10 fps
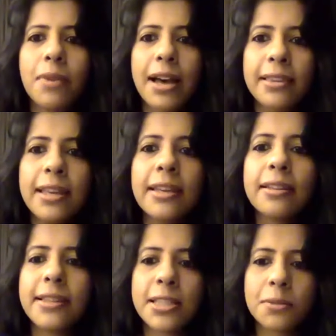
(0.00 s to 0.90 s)
I
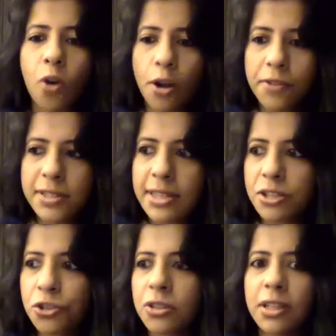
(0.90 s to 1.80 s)
think this
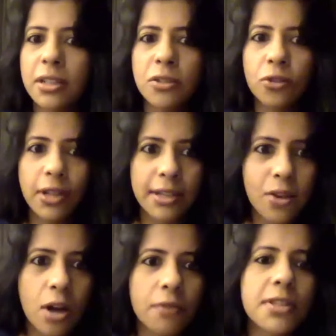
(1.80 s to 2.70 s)
conversation and today's
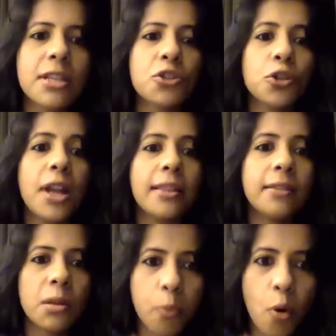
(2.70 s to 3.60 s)
conversation and
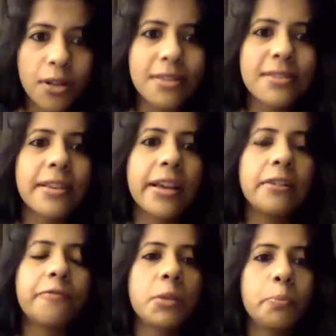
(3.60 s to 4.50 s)
the report
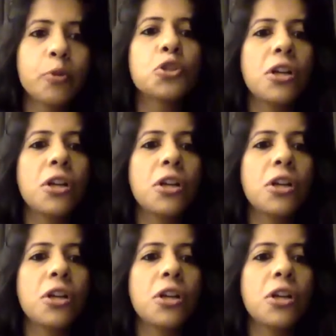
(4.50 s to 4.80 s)
itself will push